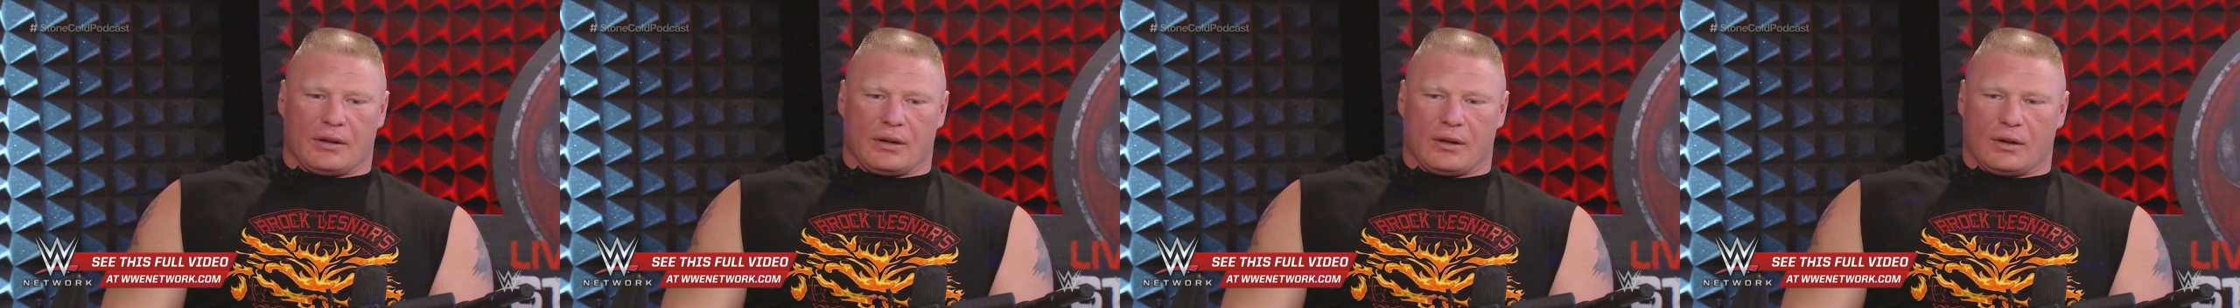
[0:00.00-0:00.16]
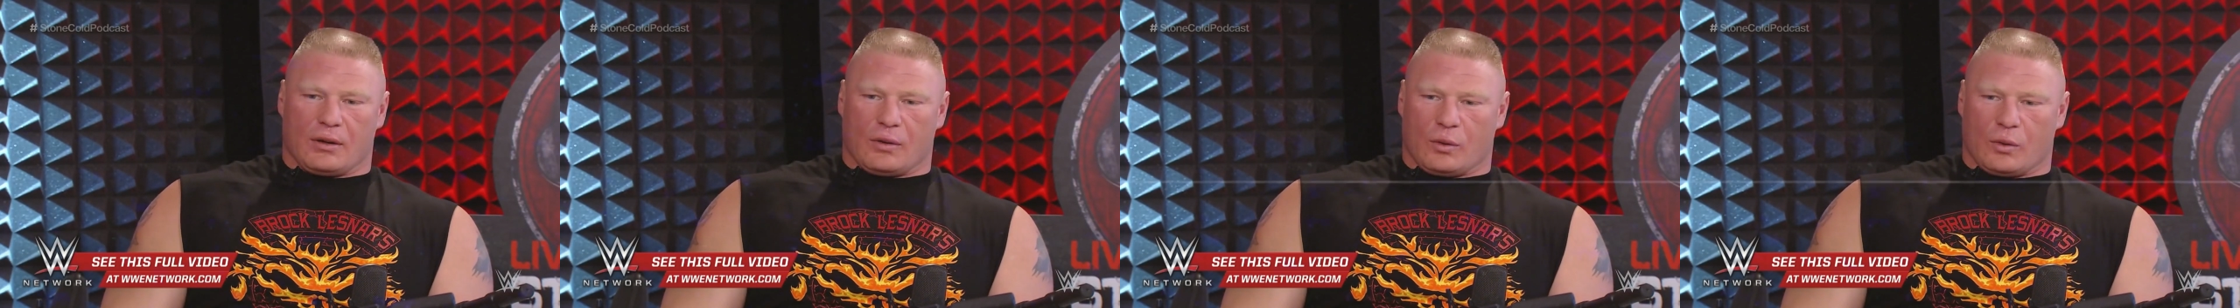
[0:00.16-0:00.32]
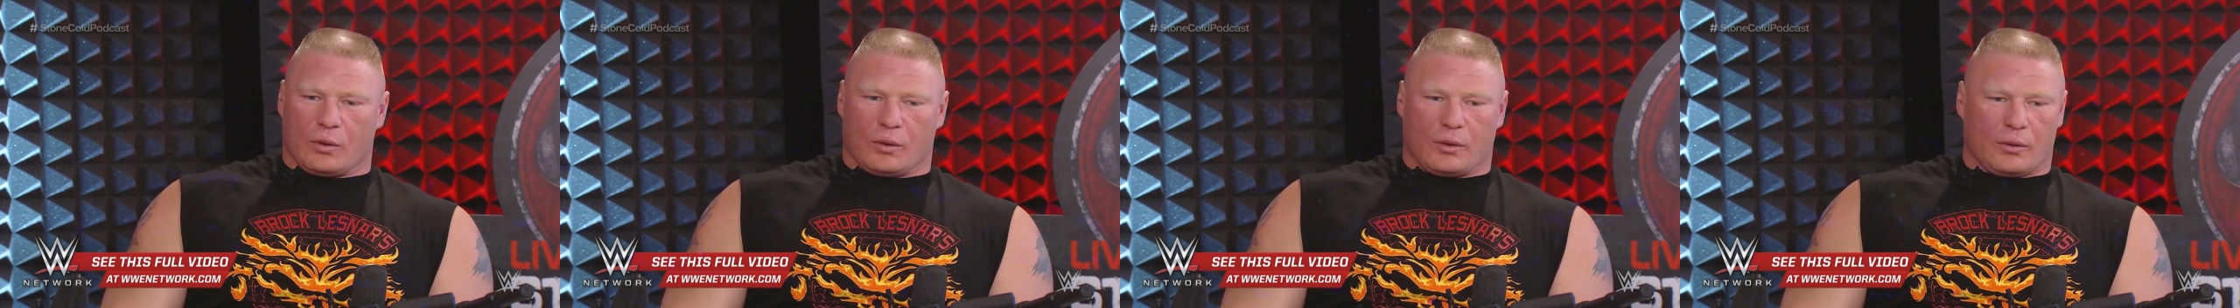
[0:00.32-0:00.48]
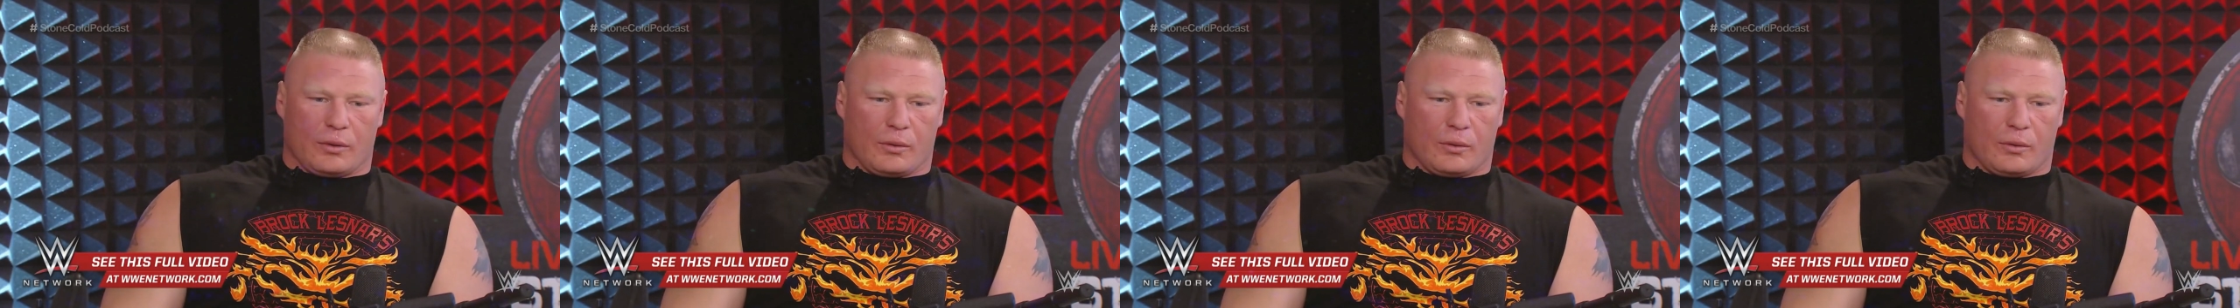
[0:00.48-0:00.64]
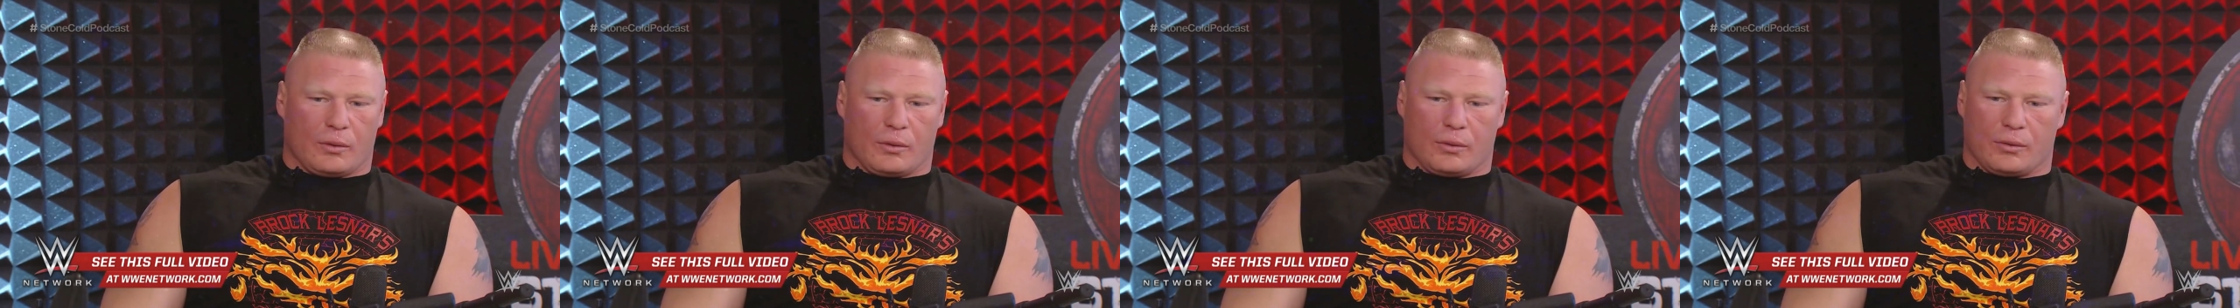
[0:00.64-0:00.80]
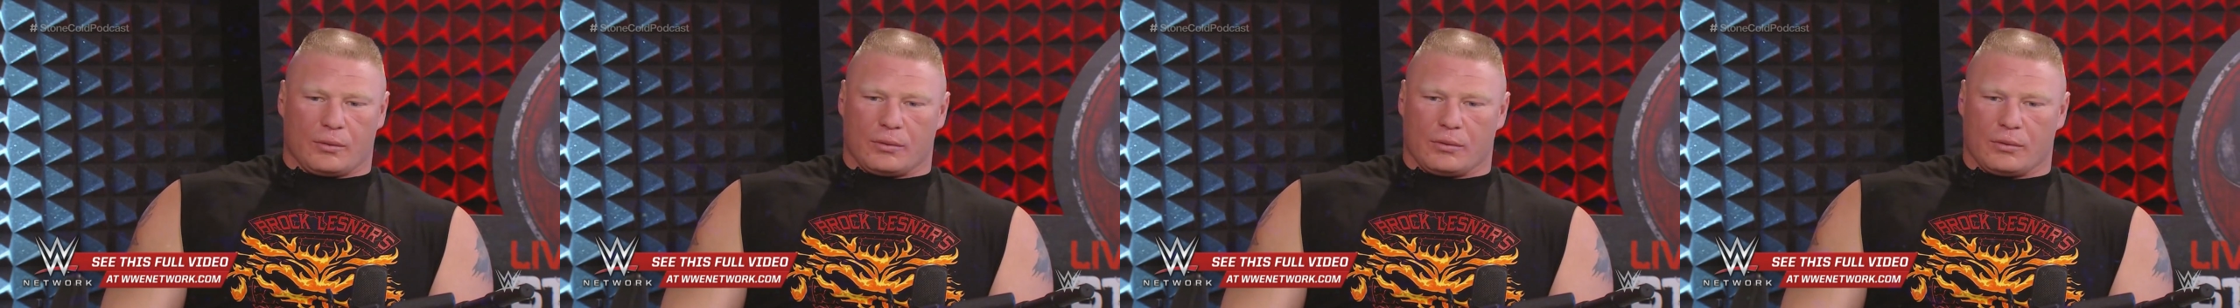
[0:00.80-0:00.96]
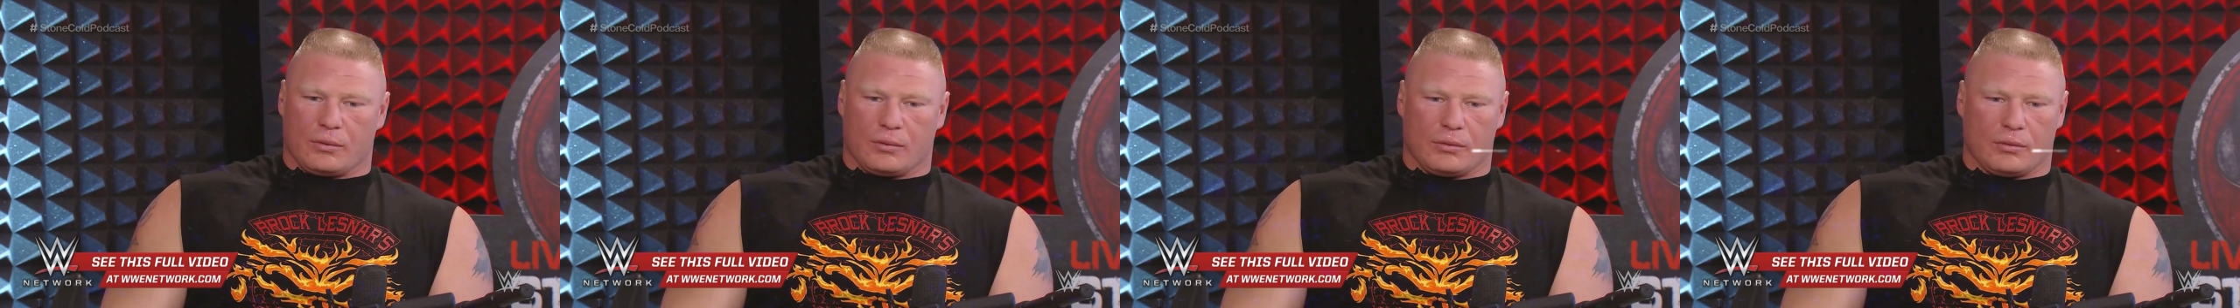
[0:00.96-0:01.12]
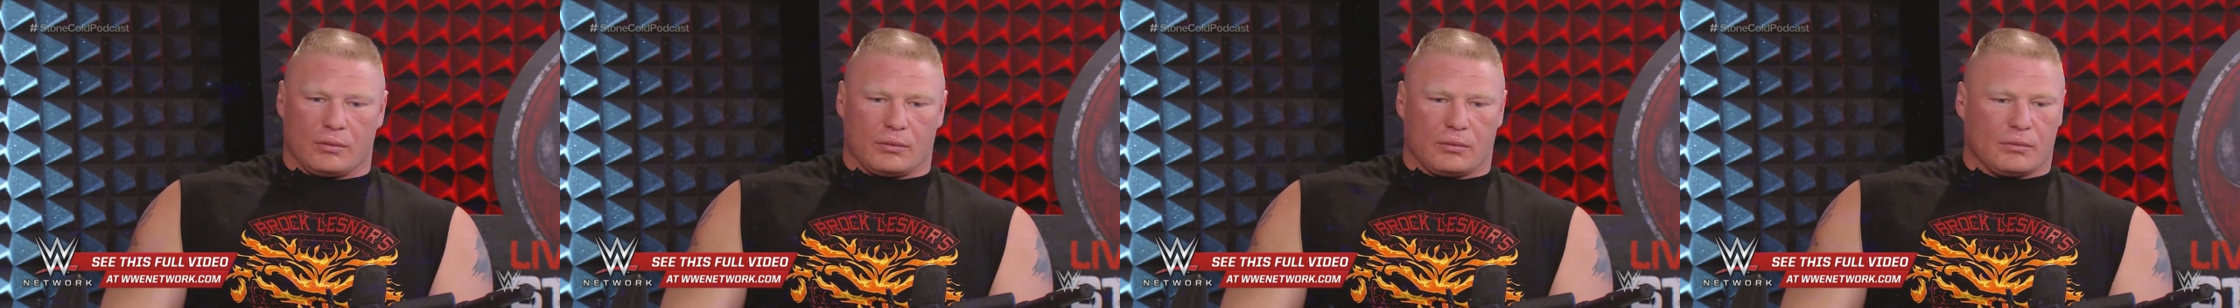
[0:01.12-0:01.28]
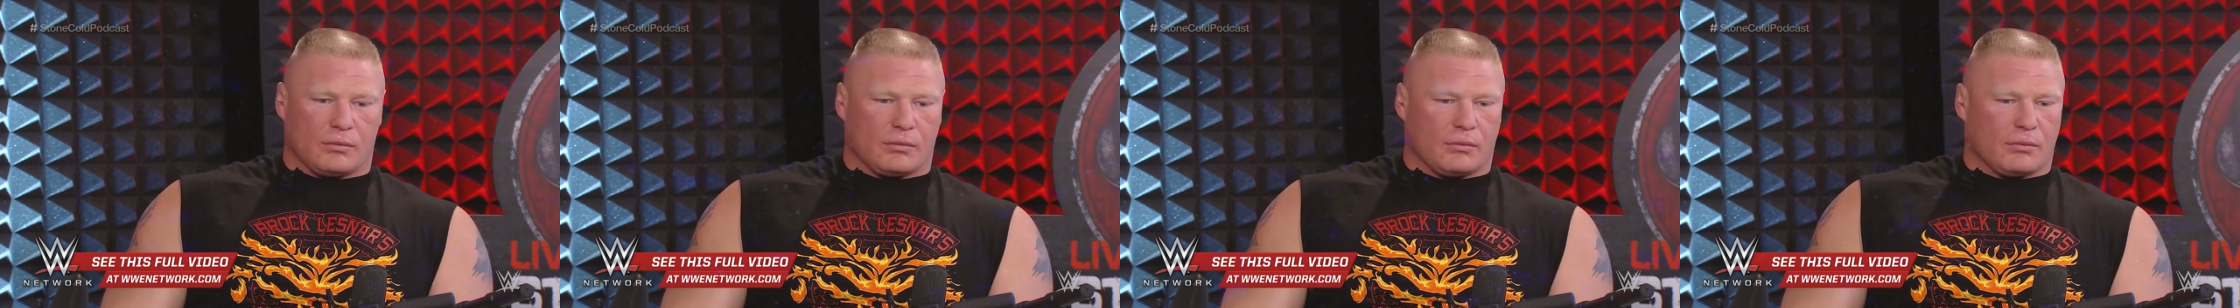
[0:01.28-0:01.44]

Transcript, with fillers: for his wrestling at heavyweight.